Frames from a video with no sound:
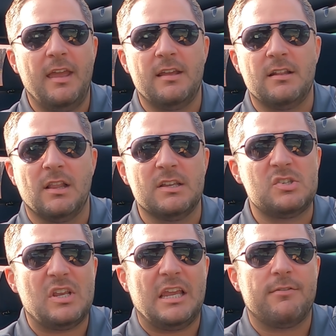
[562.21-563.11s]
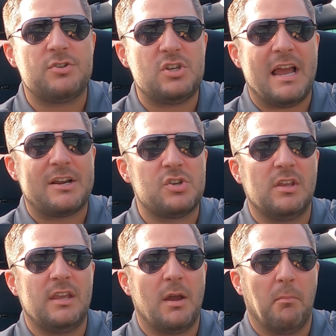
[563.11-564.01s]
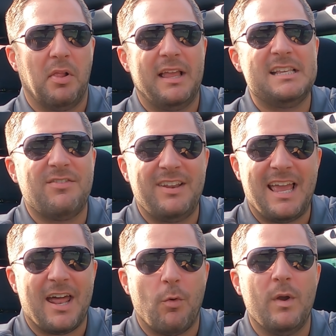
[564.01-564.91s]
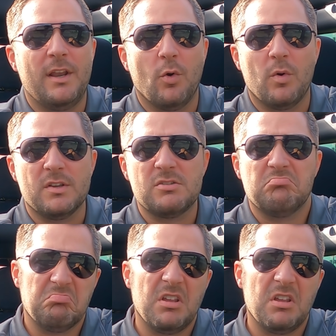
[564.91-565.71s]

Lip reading: and let's see if she actually complains of any kind of wind noise.